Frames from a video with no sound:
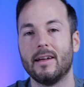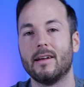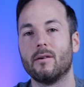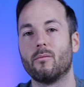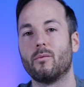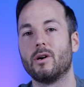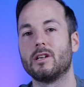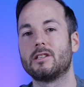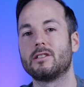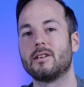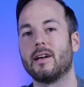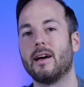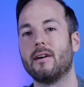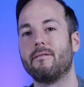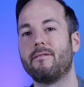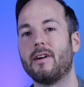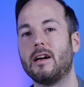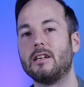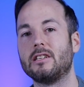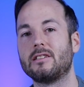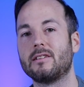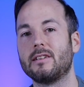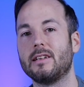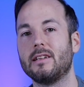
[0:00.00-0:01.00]
which
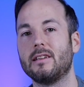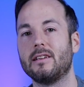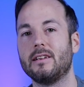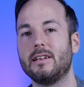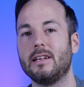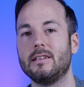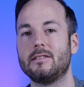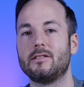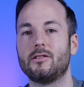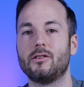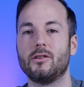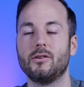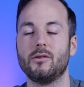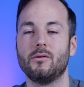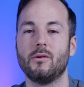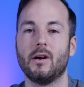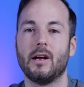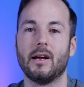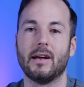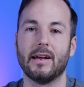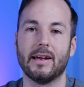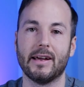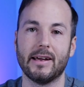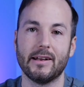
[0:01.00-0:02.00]
eventually leads to
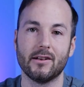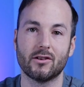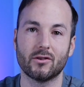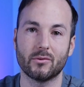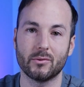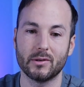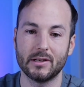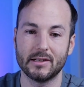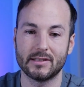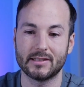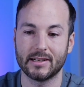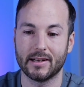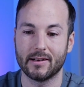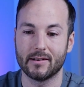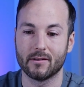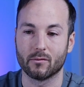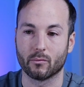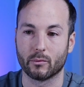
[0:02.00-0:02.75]
increase in